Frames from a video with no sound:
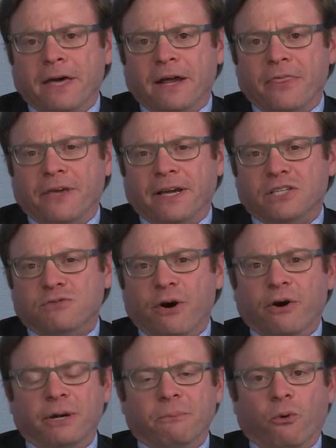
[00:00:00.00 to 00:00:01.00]
and I think it's
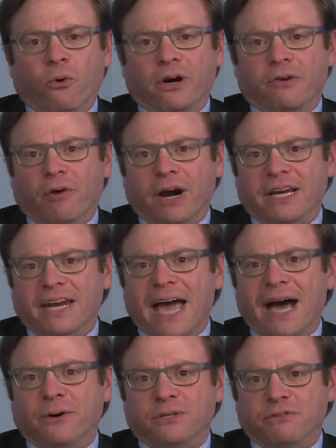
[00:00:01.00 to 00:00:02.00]
very important right
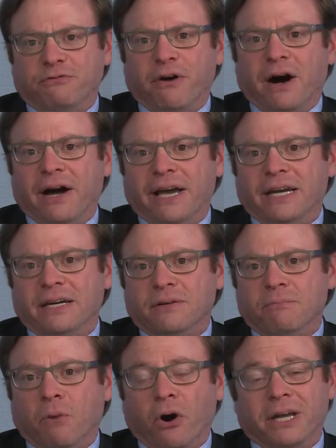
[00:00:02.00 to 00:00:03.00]
now to
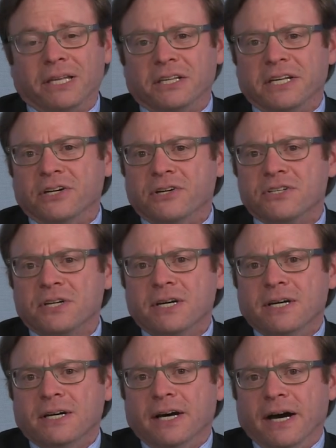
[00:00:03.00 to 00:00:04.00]
find market leaders,
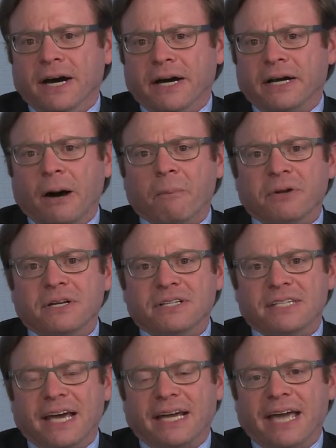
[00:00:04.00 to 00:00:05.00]
uh,
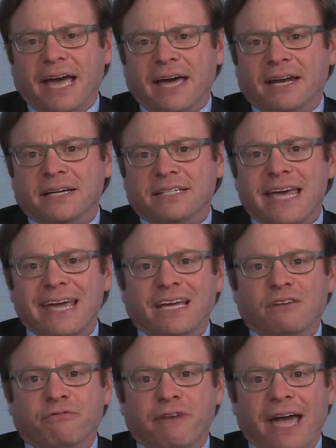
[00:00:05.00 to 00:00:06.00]
companies that can take
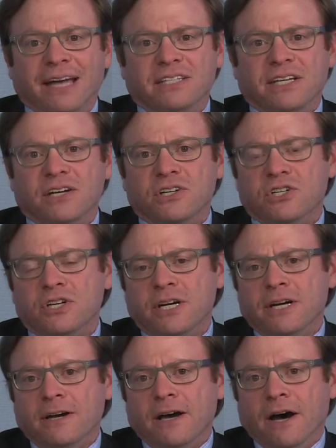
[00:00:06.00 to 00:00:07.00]
advantage
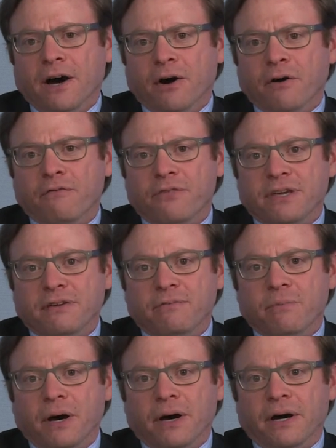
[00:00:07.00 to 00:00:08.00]
of the
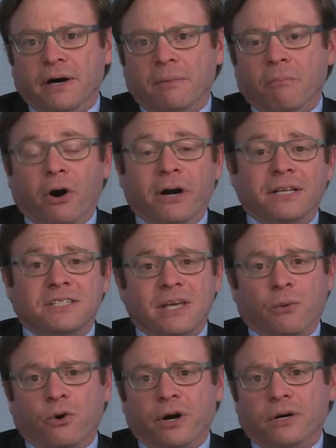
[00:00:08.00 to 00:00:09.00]
uh, markets
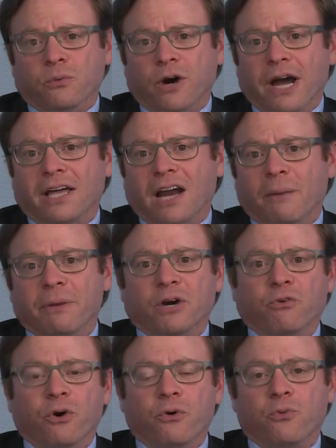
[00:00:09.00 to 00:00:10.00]
that we're in, where economic
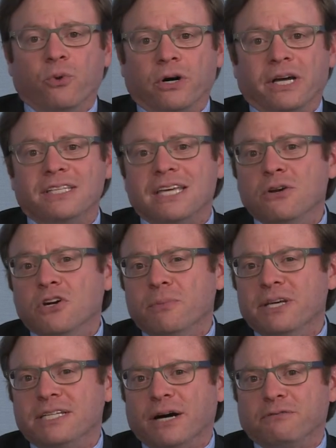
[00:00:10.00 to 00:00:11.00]
growth will continue to
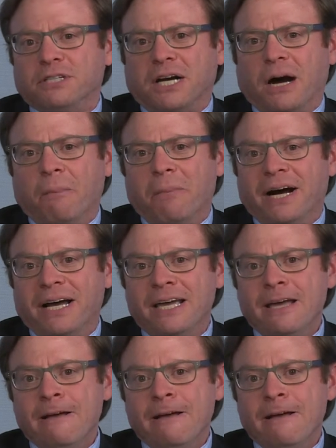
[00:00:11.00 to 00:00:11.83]
be tough to come by,